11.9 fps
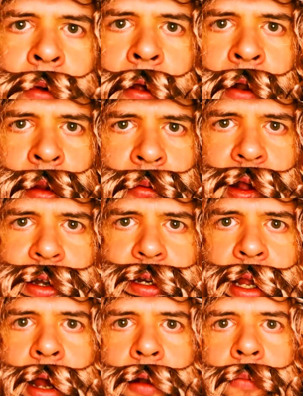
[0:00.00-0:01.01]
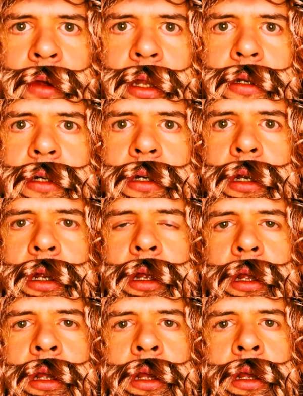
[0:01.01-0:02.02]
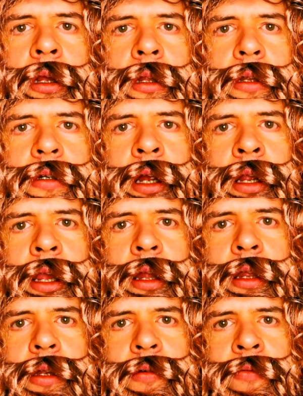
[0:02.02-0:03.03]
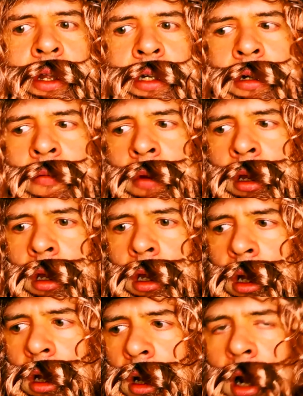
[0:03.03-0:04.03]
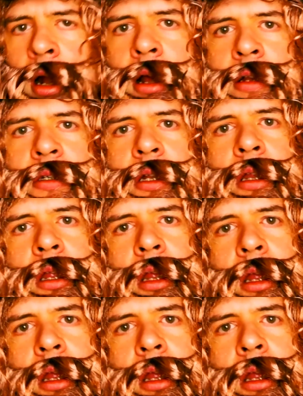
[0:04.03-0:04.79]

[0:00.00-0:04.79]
my neighbor actually hired a witch to try and get his revenge on me. I said,